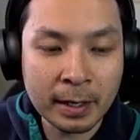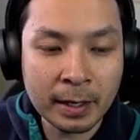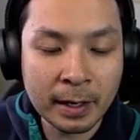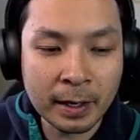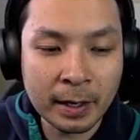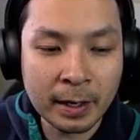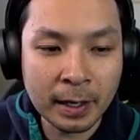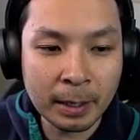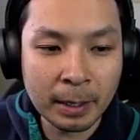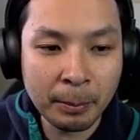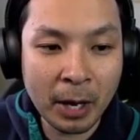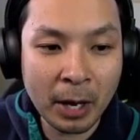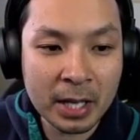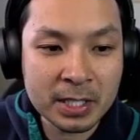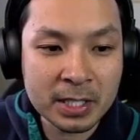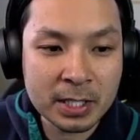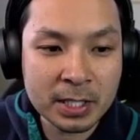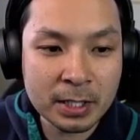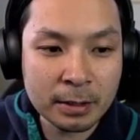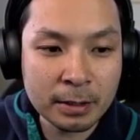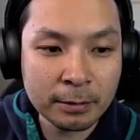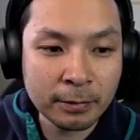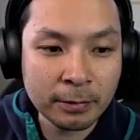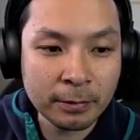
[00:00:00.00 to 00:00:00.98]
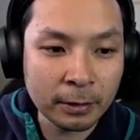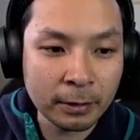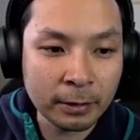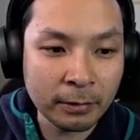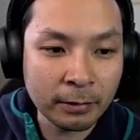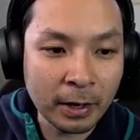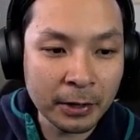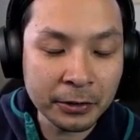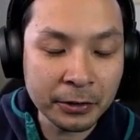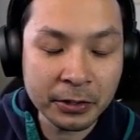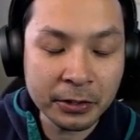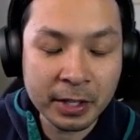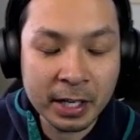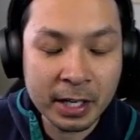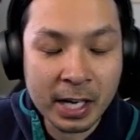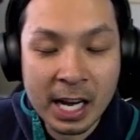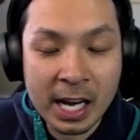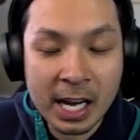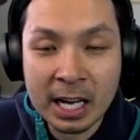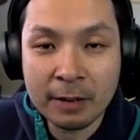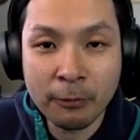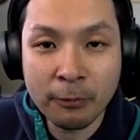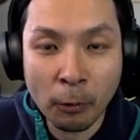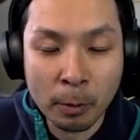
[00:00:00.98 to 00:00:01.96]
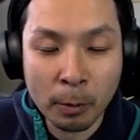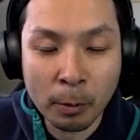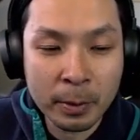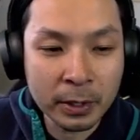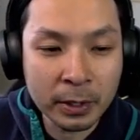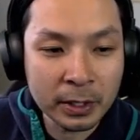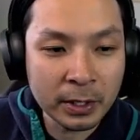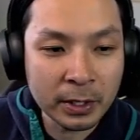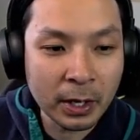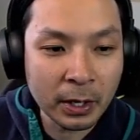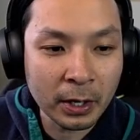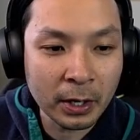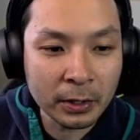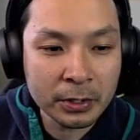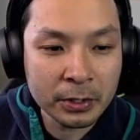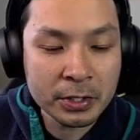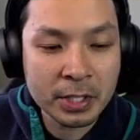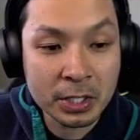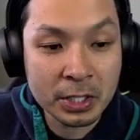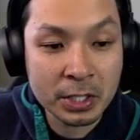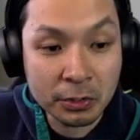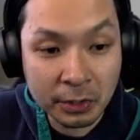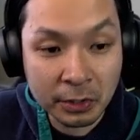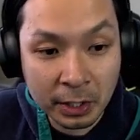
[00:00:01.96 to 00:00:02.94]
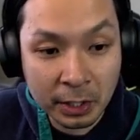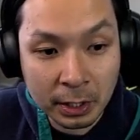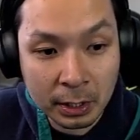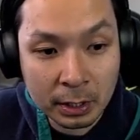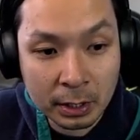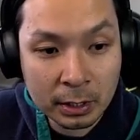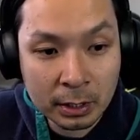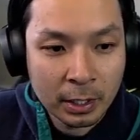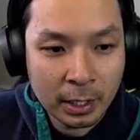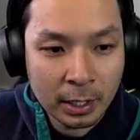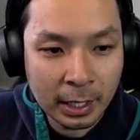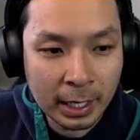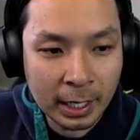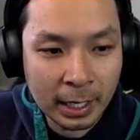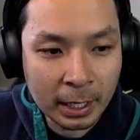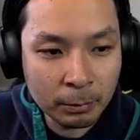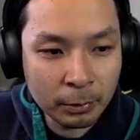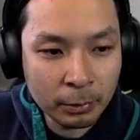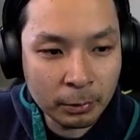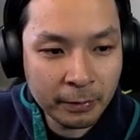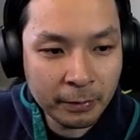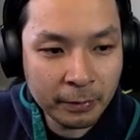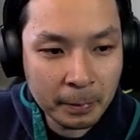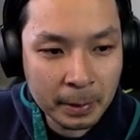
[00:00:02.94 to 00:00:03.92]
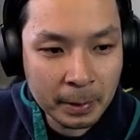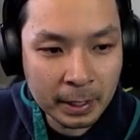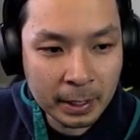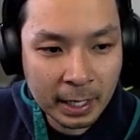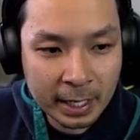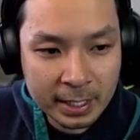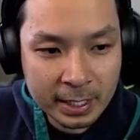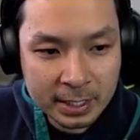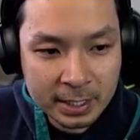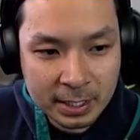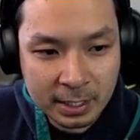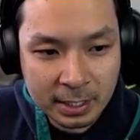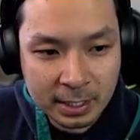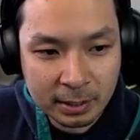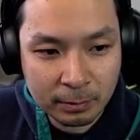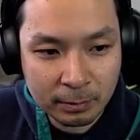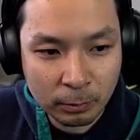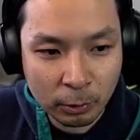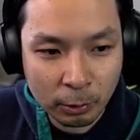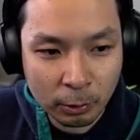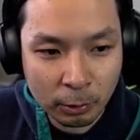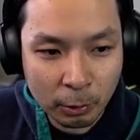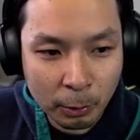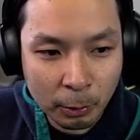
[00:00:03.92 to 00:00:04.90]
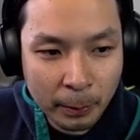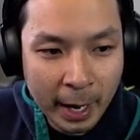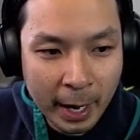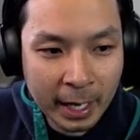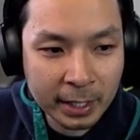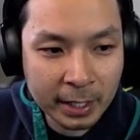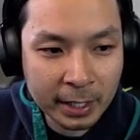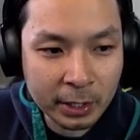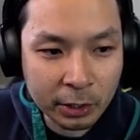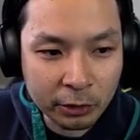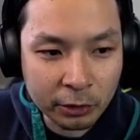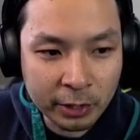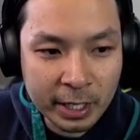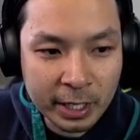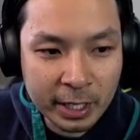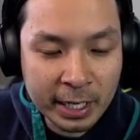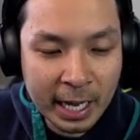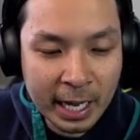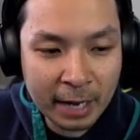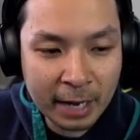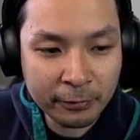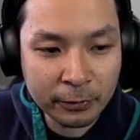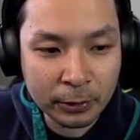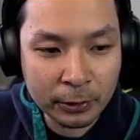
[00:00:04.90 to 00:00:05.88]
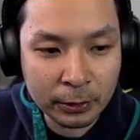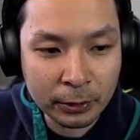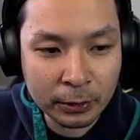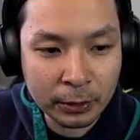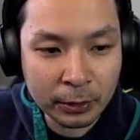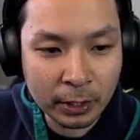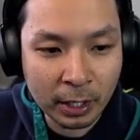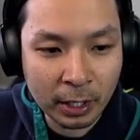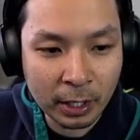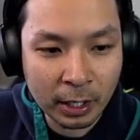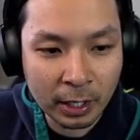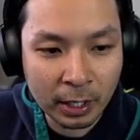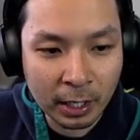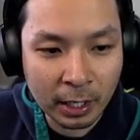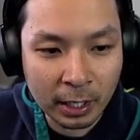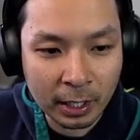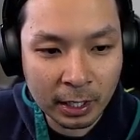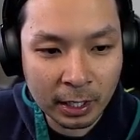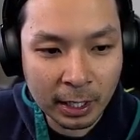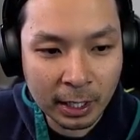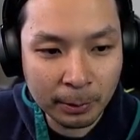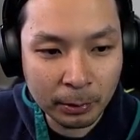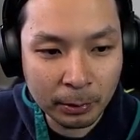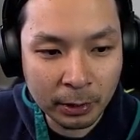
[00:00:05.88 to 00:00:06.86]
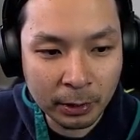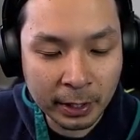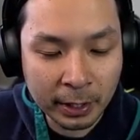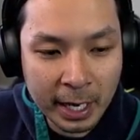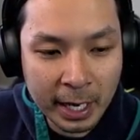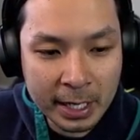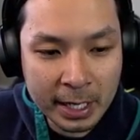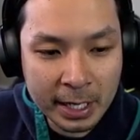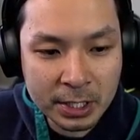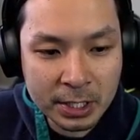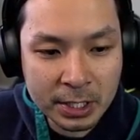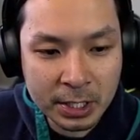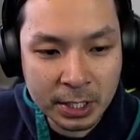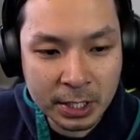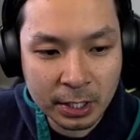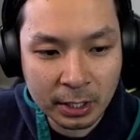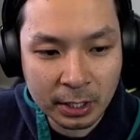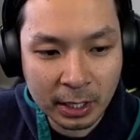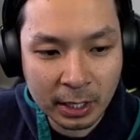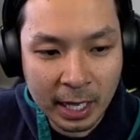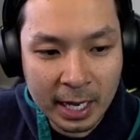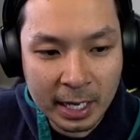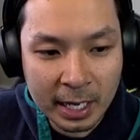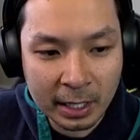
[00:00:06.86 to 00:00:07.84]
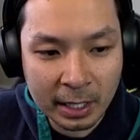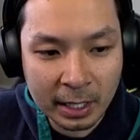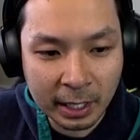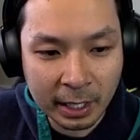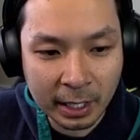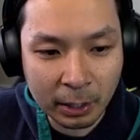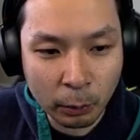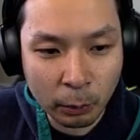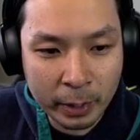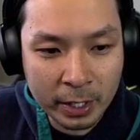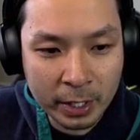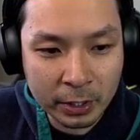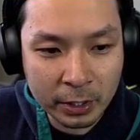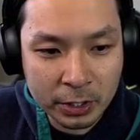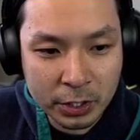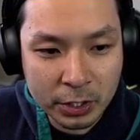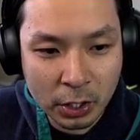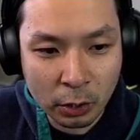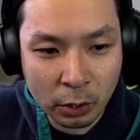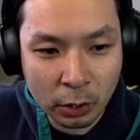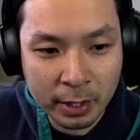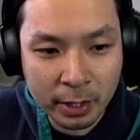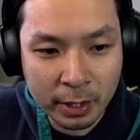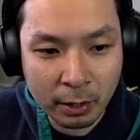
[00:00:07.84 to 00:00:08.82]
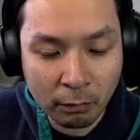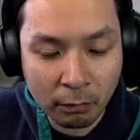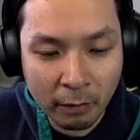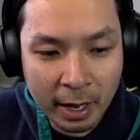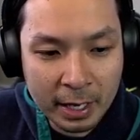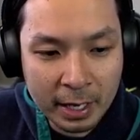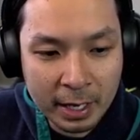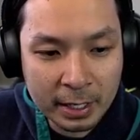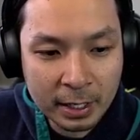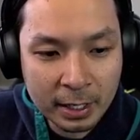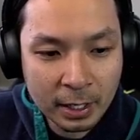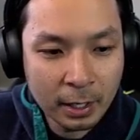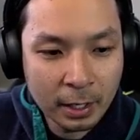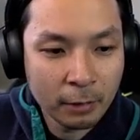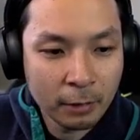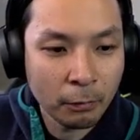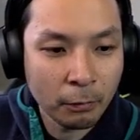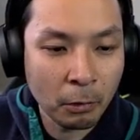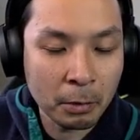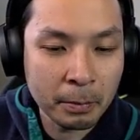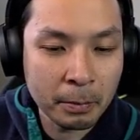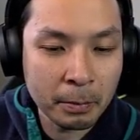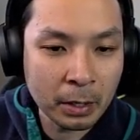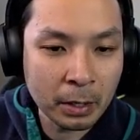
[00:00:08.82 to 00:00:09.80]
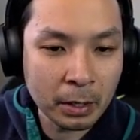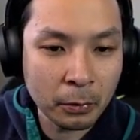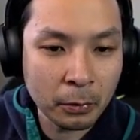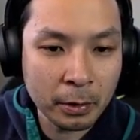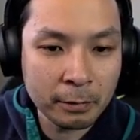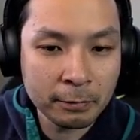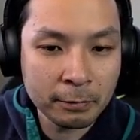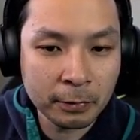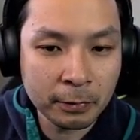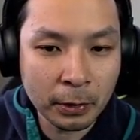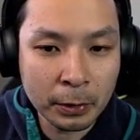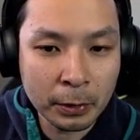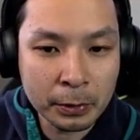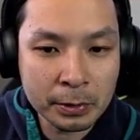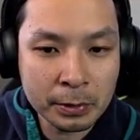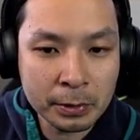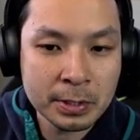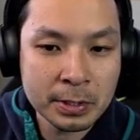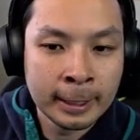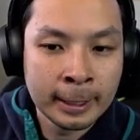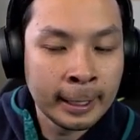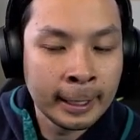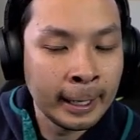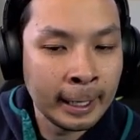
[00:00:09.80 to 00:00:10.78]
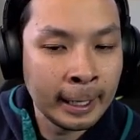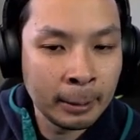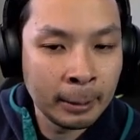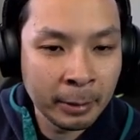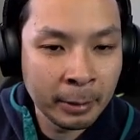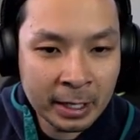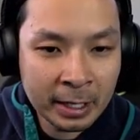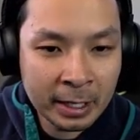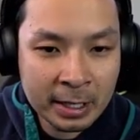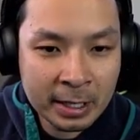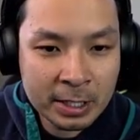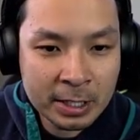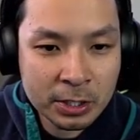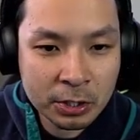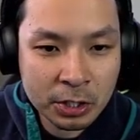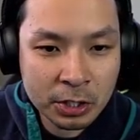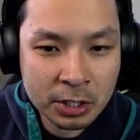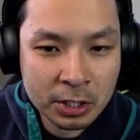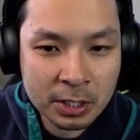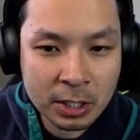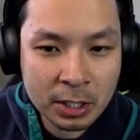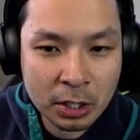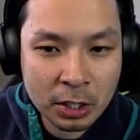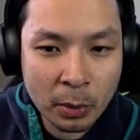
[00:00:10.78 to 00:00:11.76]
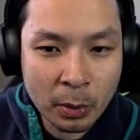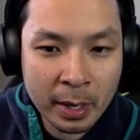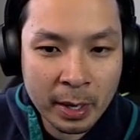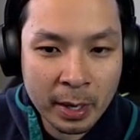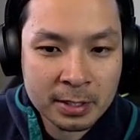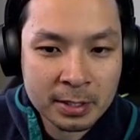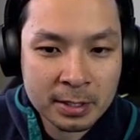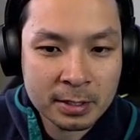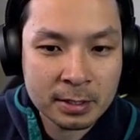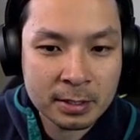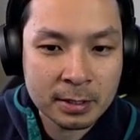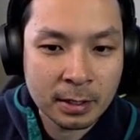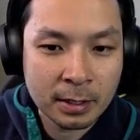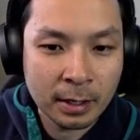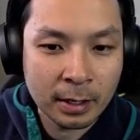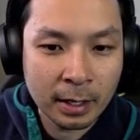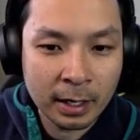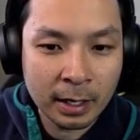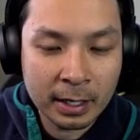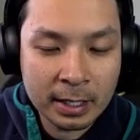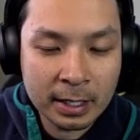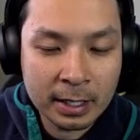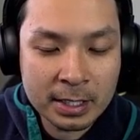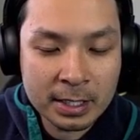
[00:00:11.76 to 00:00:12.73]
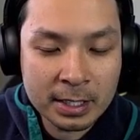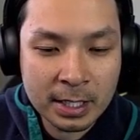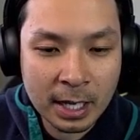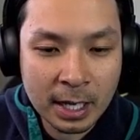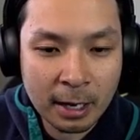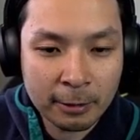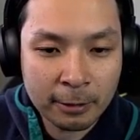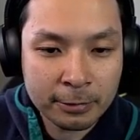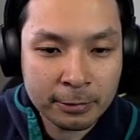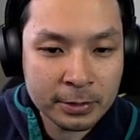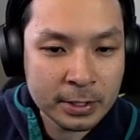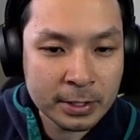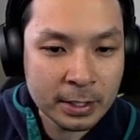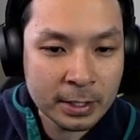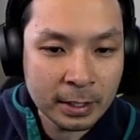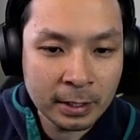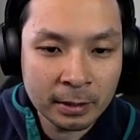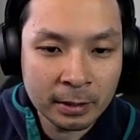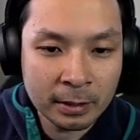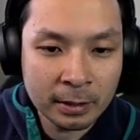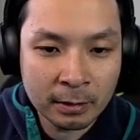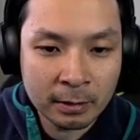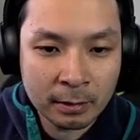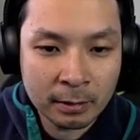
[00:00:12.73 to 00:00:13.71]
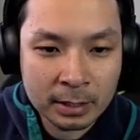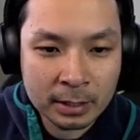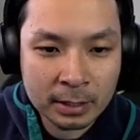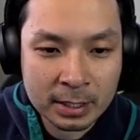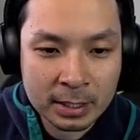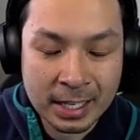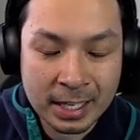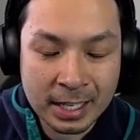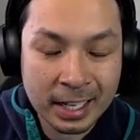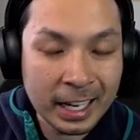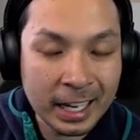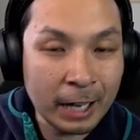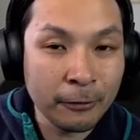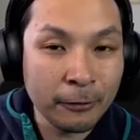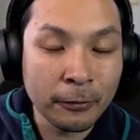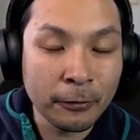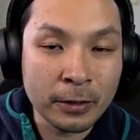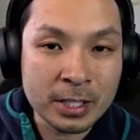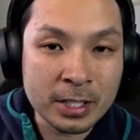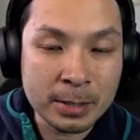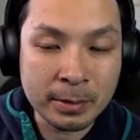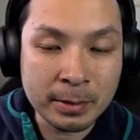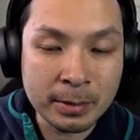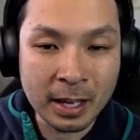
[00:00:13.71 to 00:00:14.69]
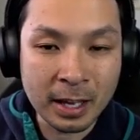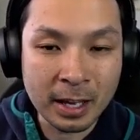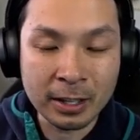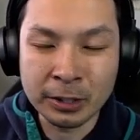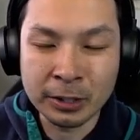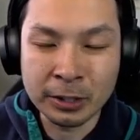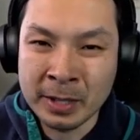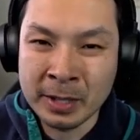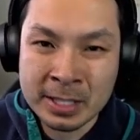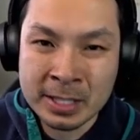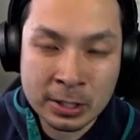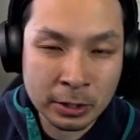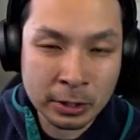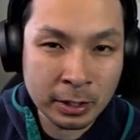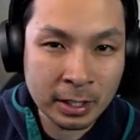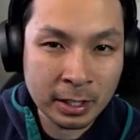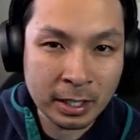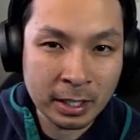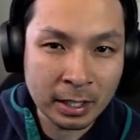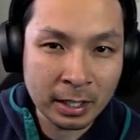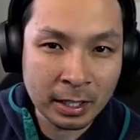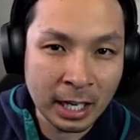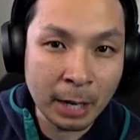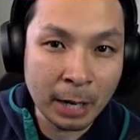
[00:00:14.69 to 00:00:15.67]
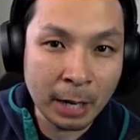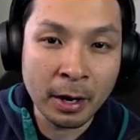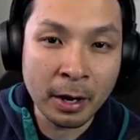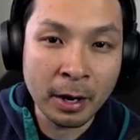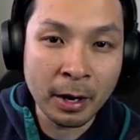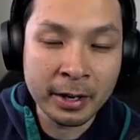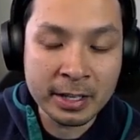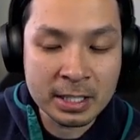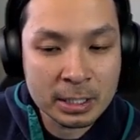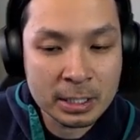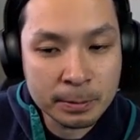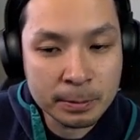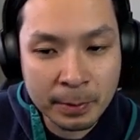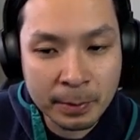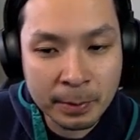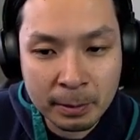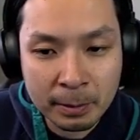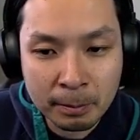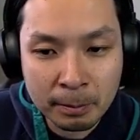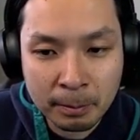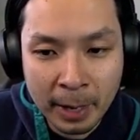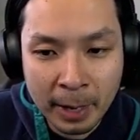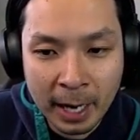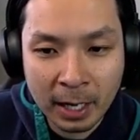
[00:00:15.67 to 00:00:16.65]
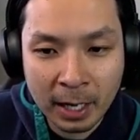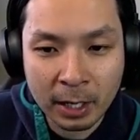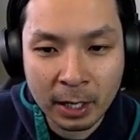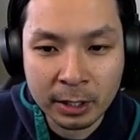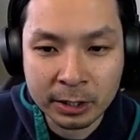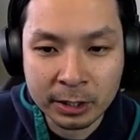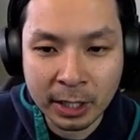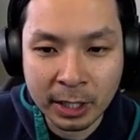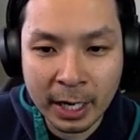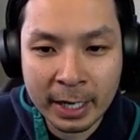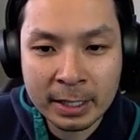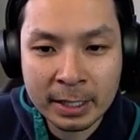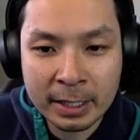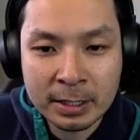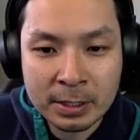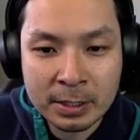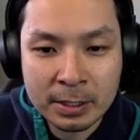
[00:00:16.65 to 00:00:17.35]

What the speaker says: We had positive of $184 million. That's really good. We've been kind of seeing we're back in the green after a couple of days here, like a week or so in the red for Bitcoin flows. Again, these are just the US ETFs and doesn't account for some of the other ones that are going to come on and spin back online.